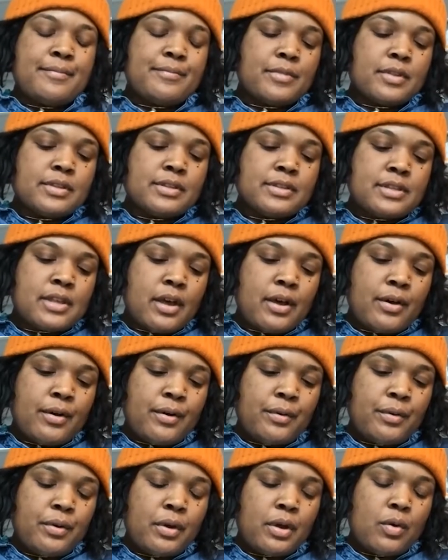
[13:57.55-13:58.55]

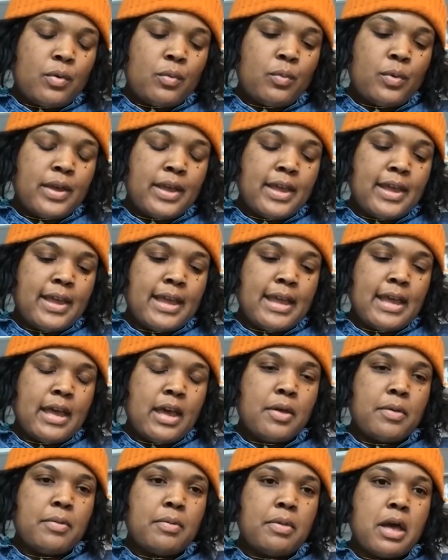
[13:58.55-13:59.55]
So
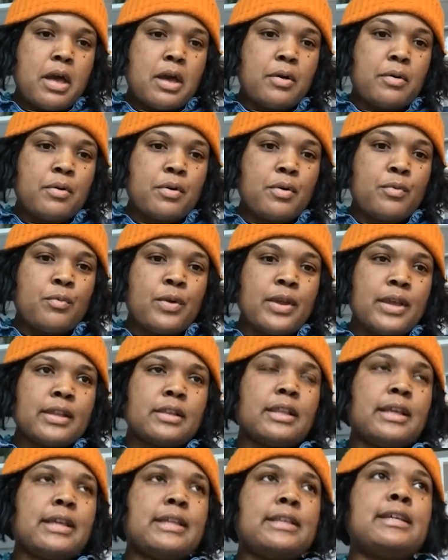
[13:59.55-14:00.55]
when
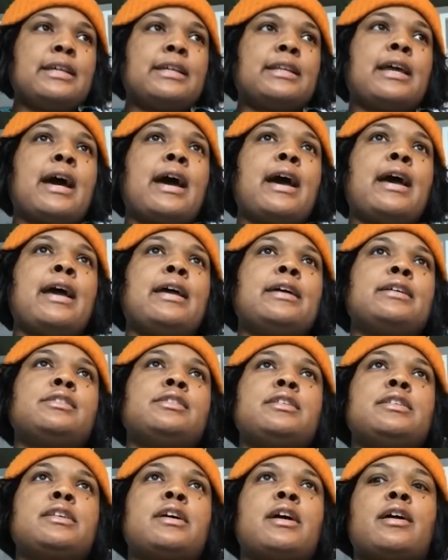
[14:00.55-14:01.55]
Linda and I,
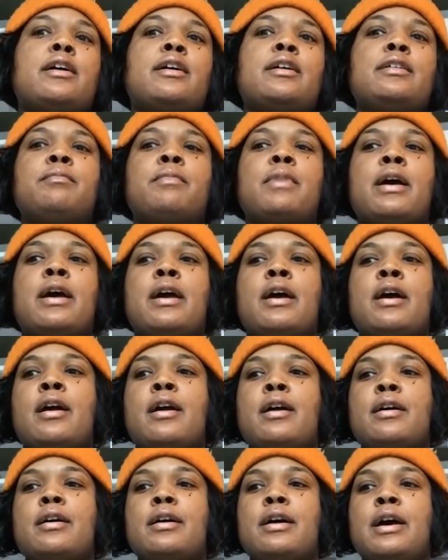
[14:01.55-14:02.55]
she's our
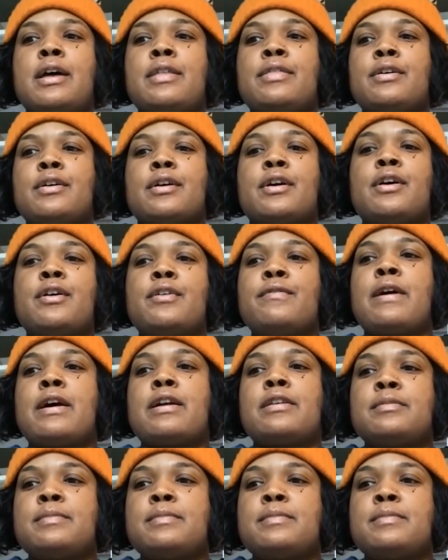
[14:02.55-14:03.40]
other co-founder, me,